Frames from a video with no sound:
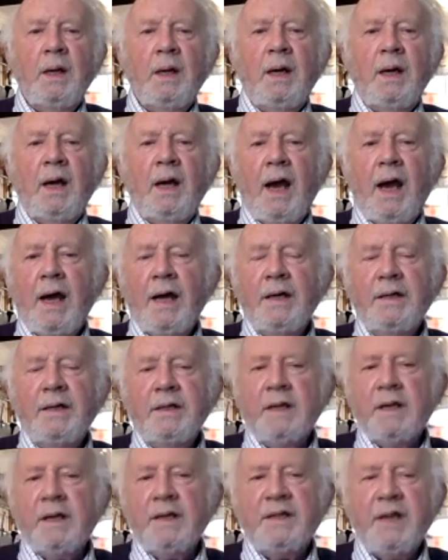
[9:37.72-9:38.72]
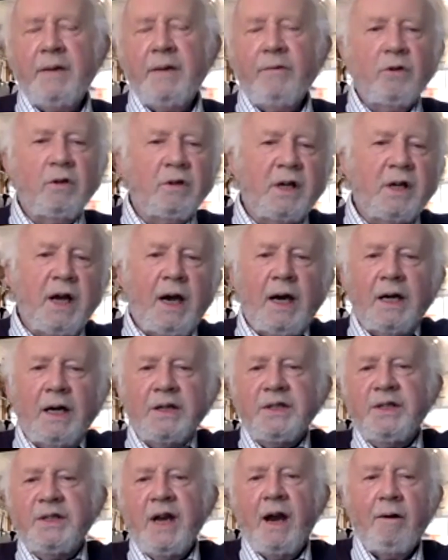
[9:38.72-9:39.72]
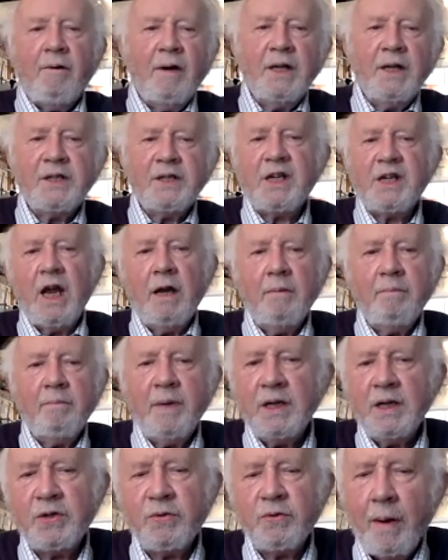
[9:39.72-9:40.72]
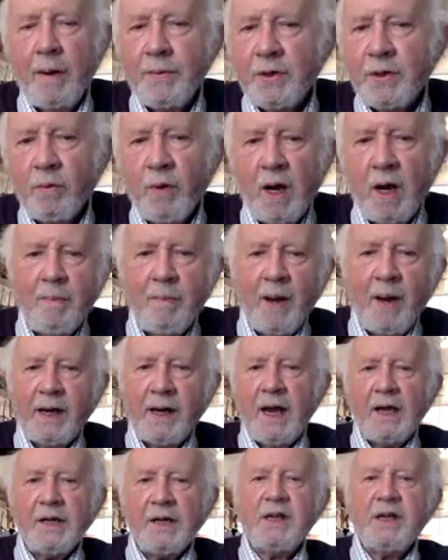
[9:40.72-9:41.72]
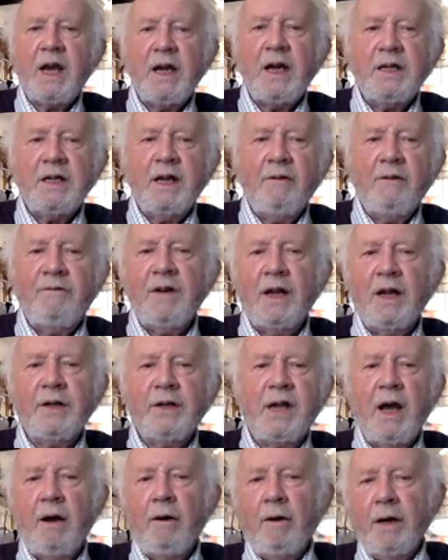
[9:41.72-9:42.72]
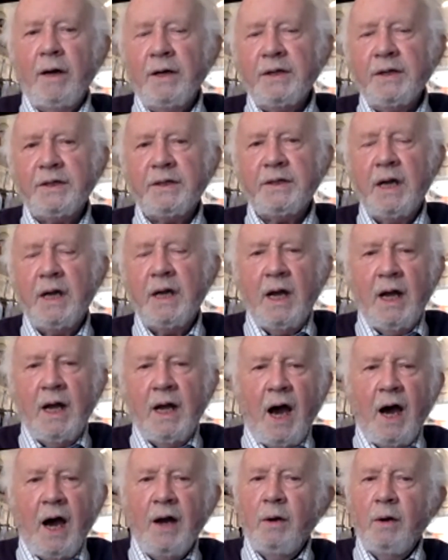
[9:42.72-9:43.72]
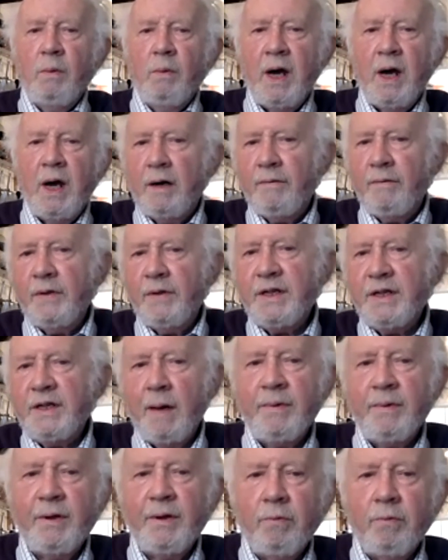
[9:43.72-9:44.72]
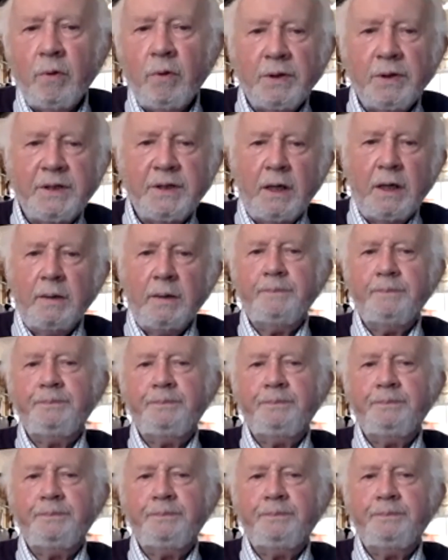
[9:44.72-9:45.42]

And several cars narrowly escaped being swept away by cascading flood currents, unaware of the depth of water.